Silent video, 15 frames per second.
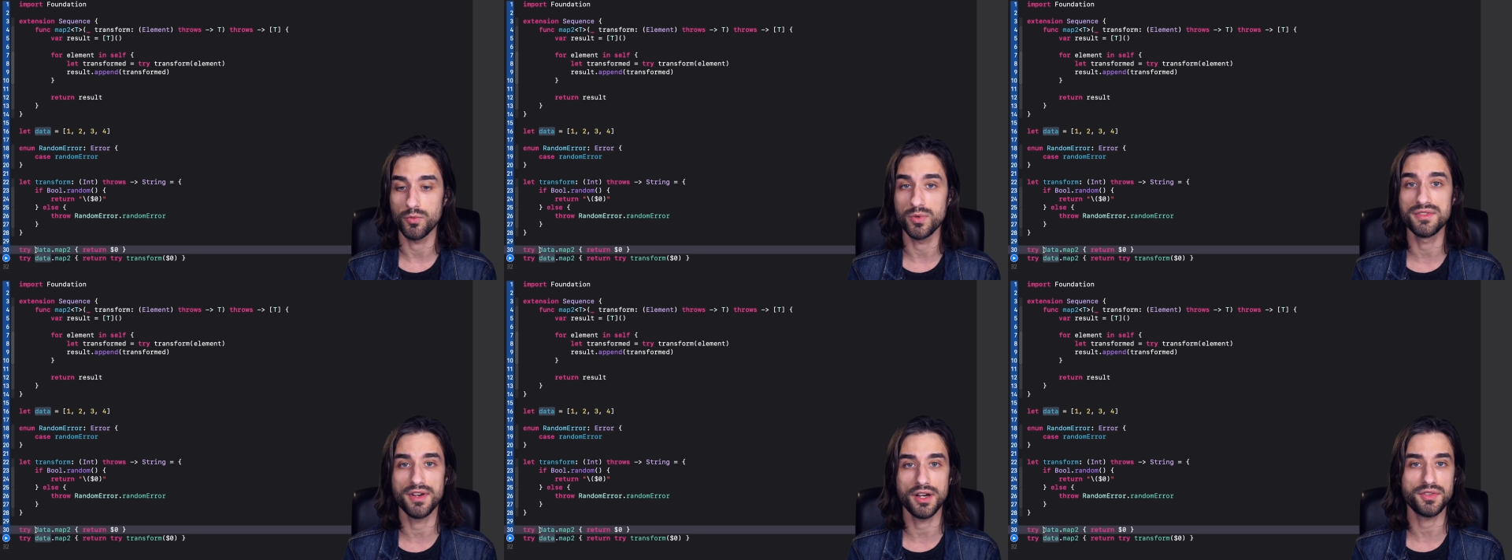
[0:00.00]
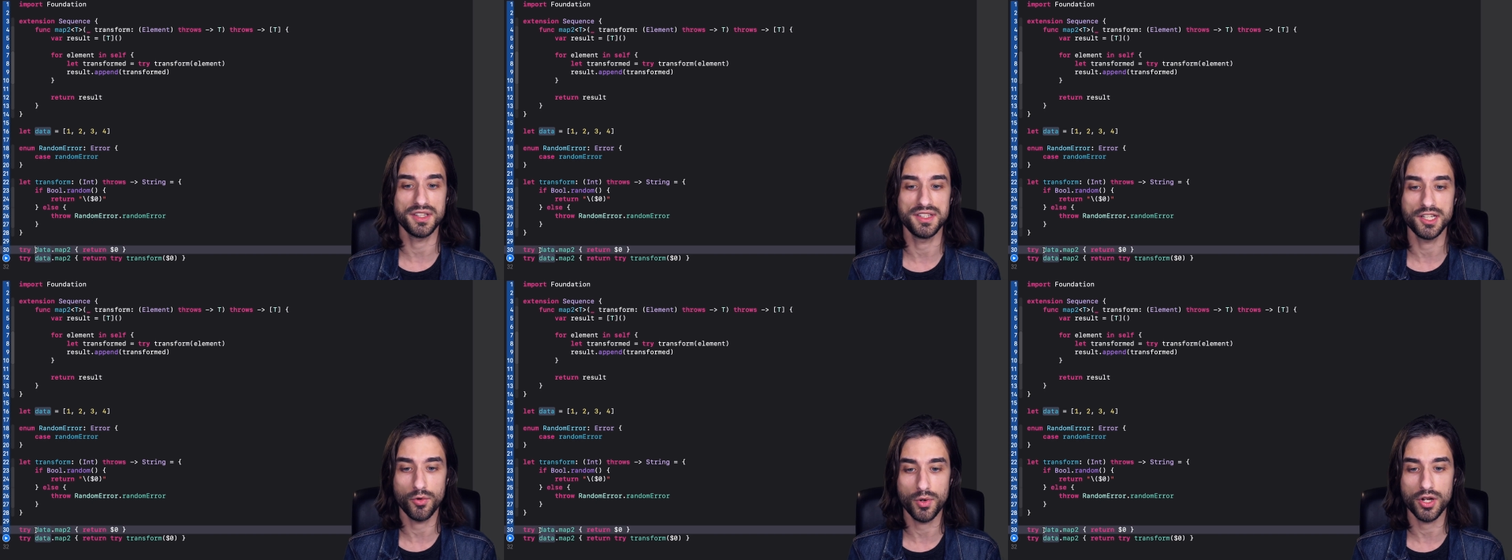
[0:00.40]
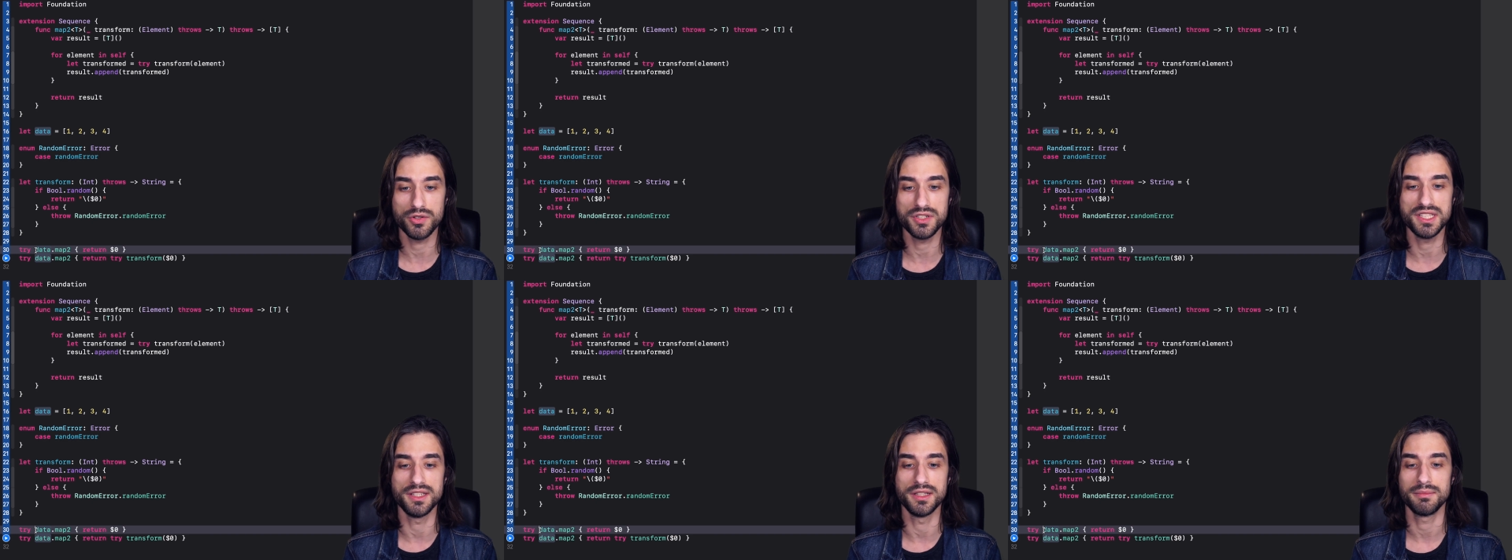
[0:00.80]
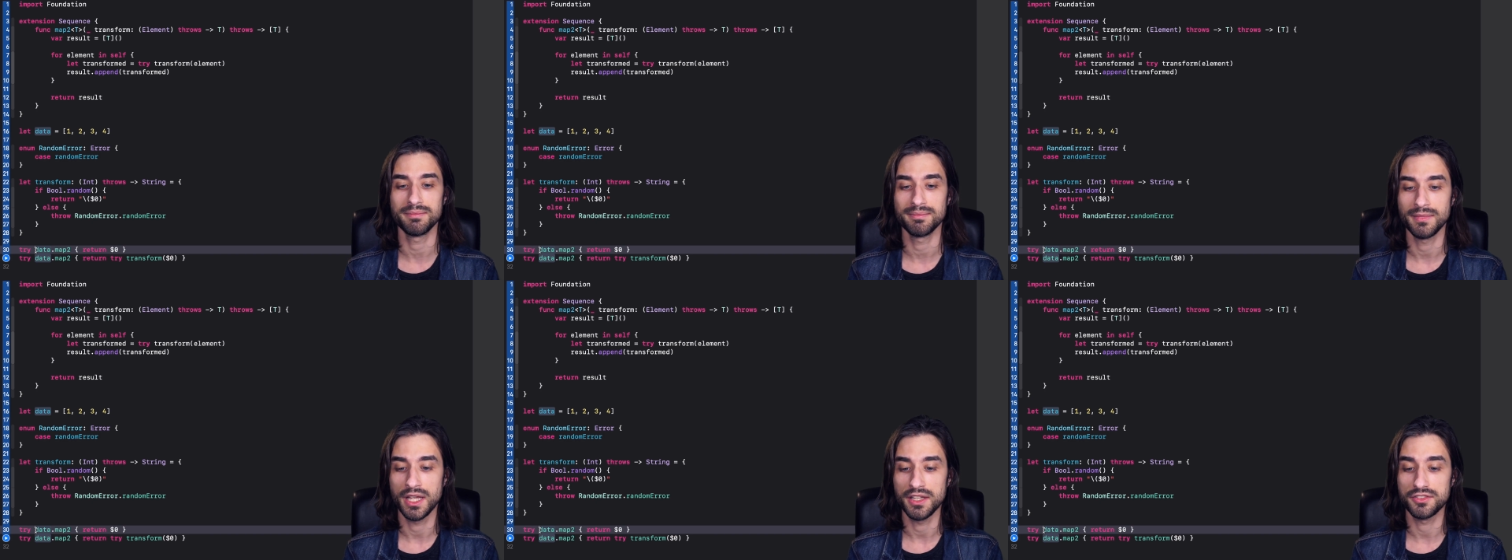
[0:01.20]
without any real need.
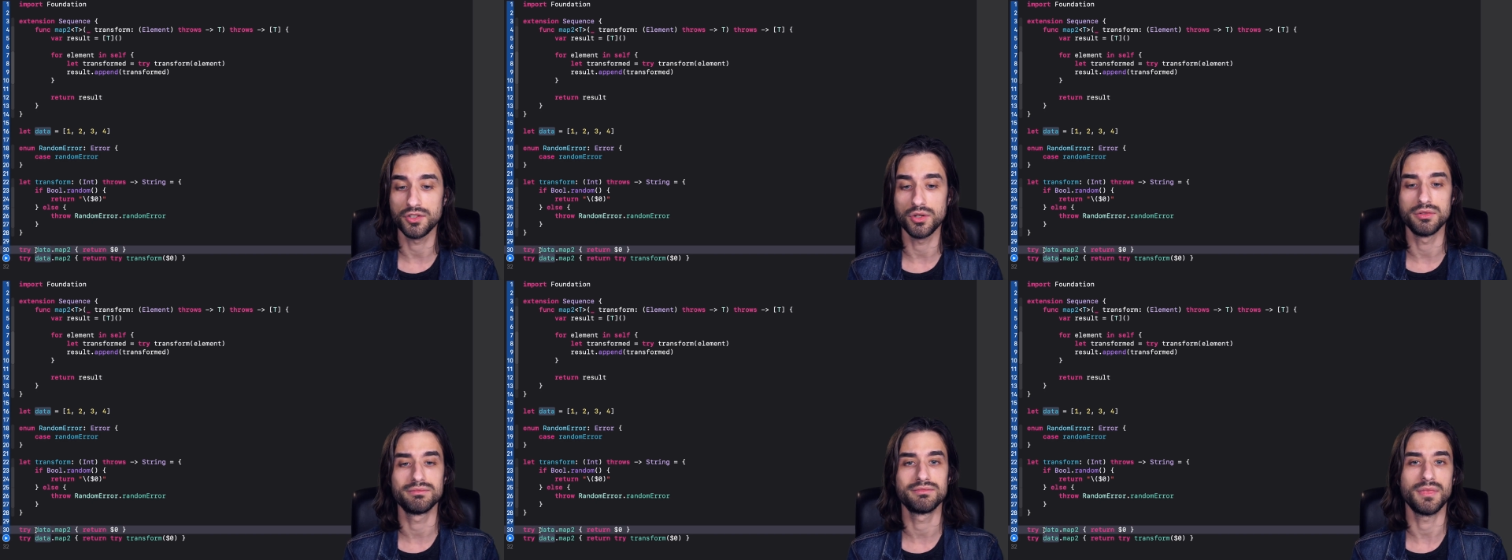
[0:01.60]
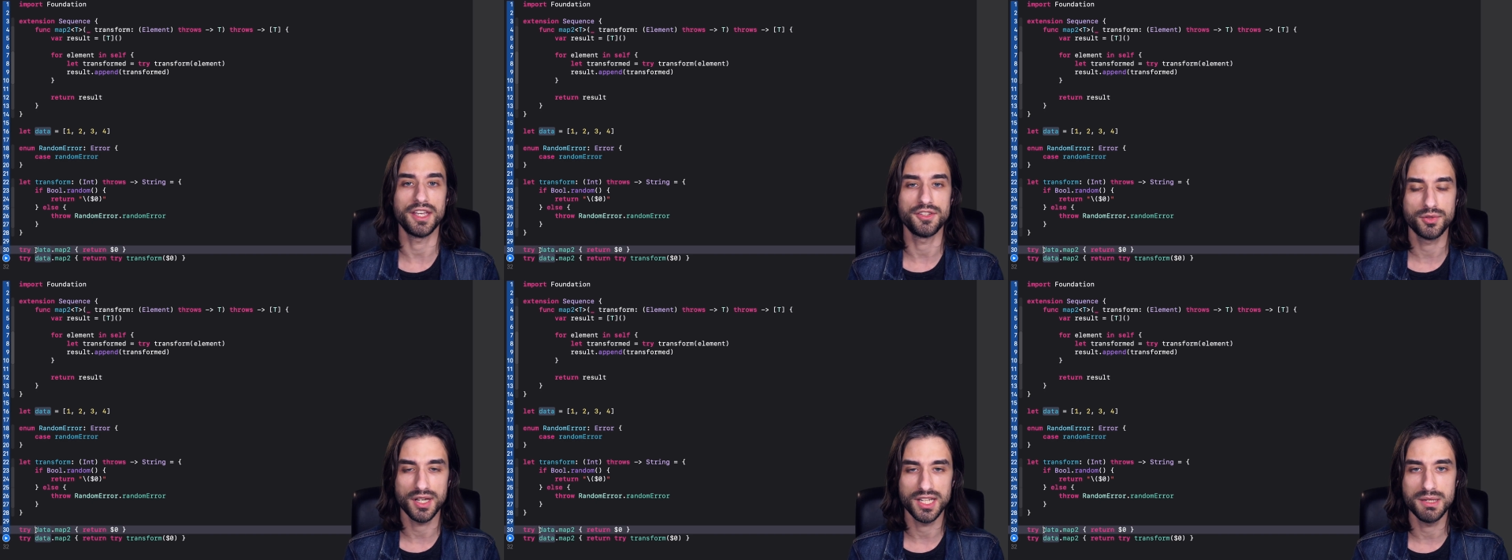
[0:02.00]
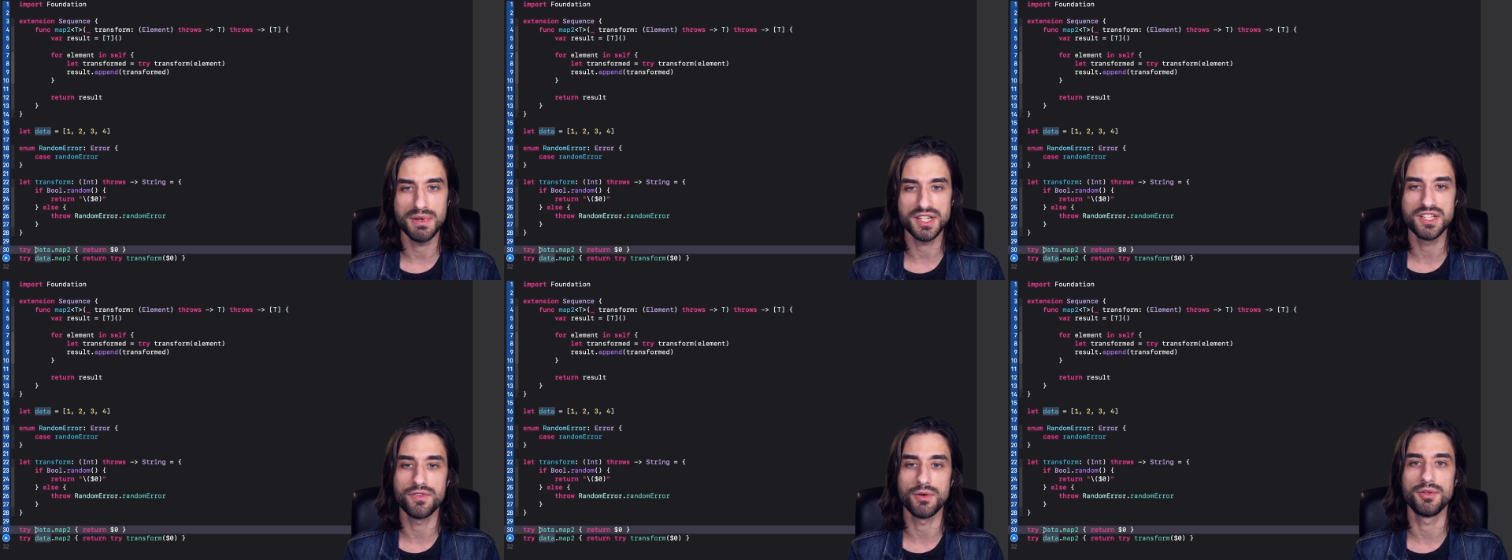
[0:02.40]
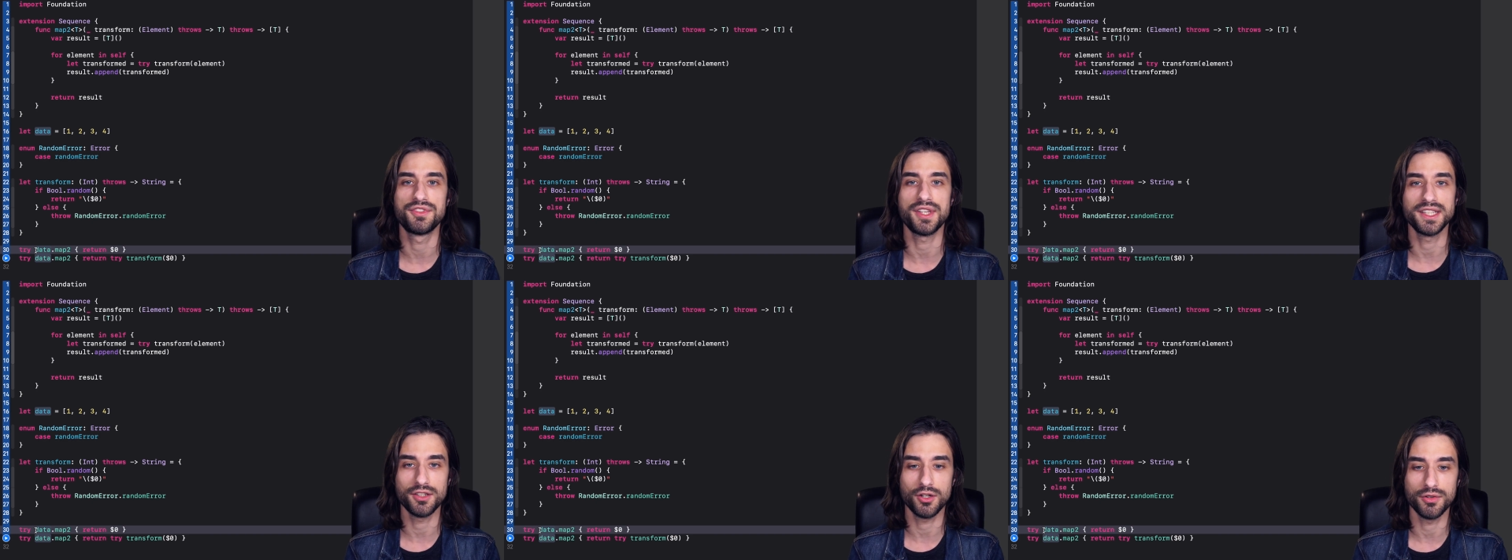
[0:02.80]
So as you can imagine from the
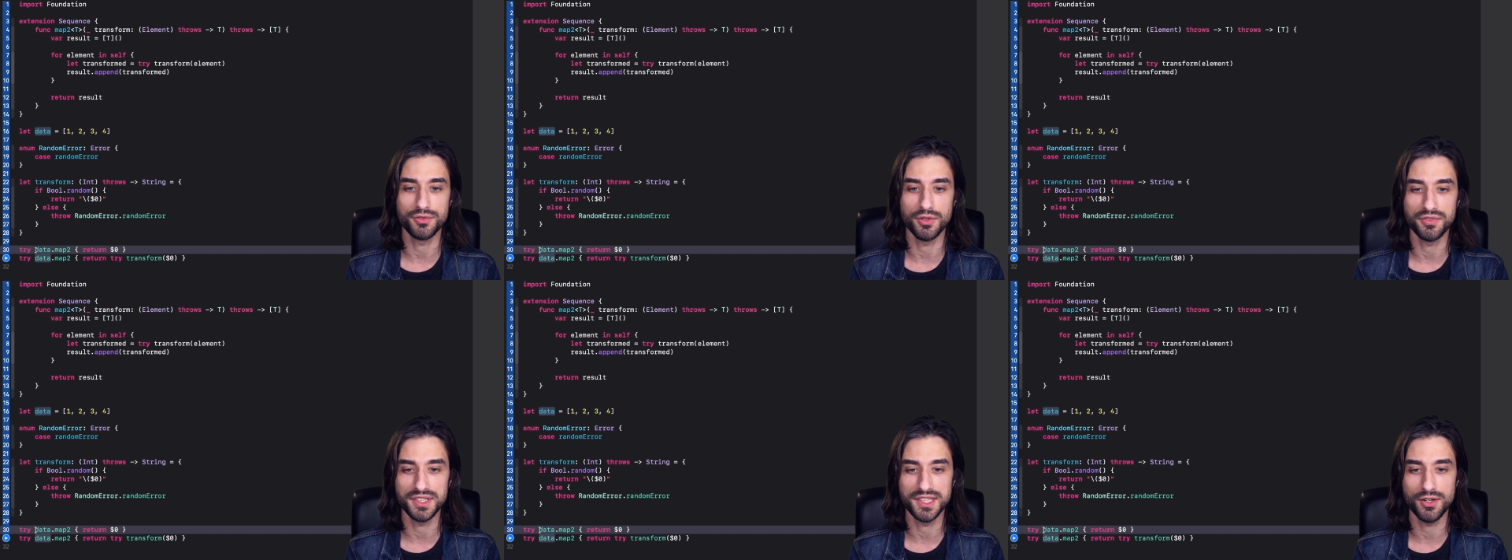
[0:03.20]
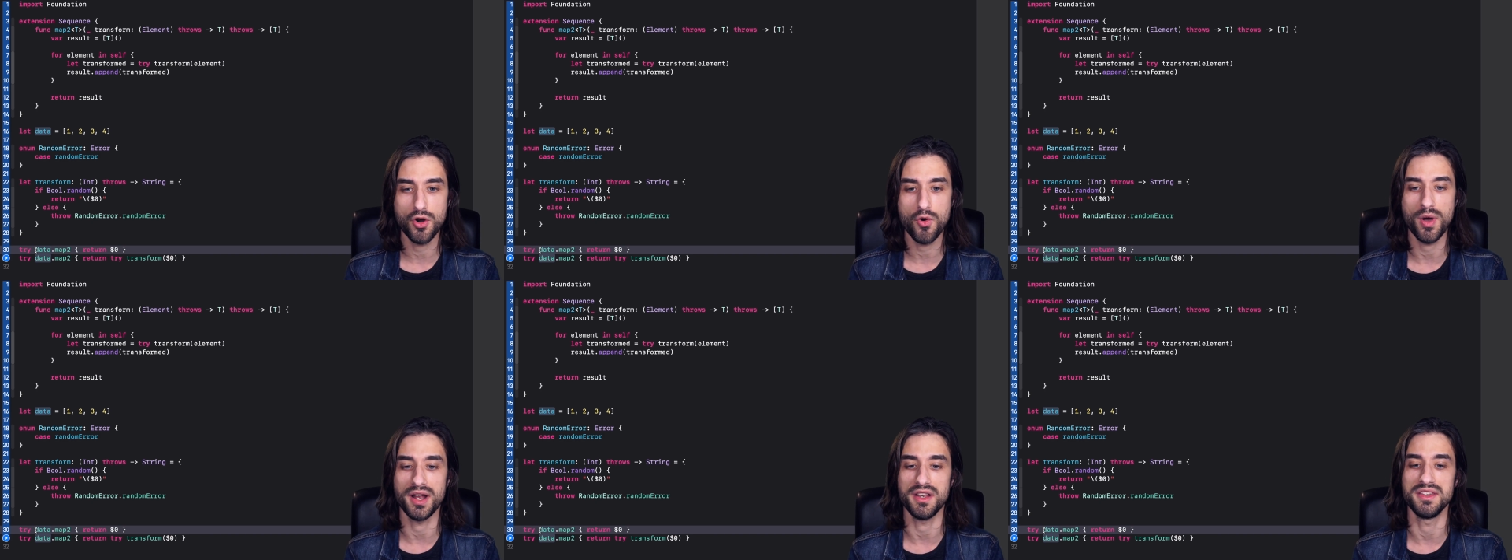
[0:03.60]
title of the video, well,